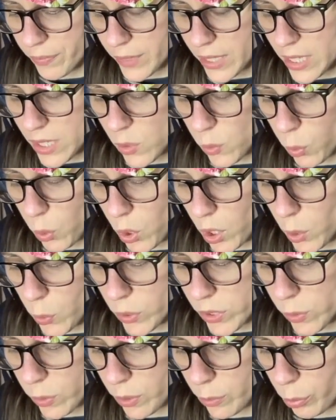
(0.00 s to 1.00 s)
His WAR
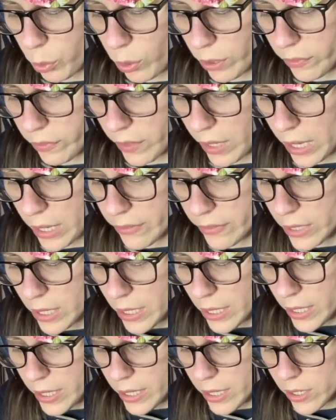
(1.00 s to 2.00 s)
was 1.5.
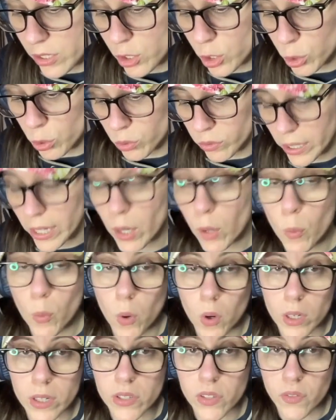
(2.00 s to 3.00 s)
His career
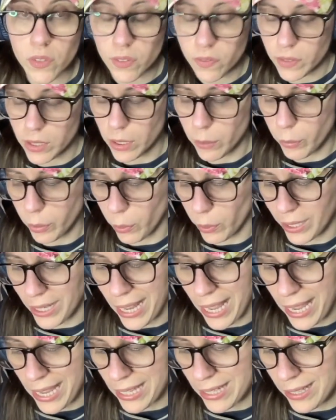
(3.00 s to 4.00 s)
WAR is
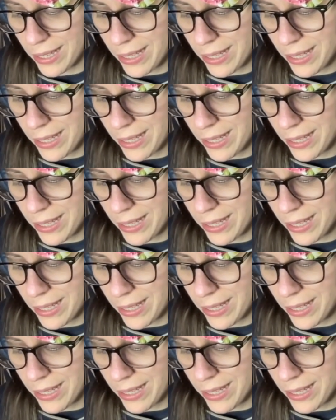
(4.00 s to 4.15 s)
15.8.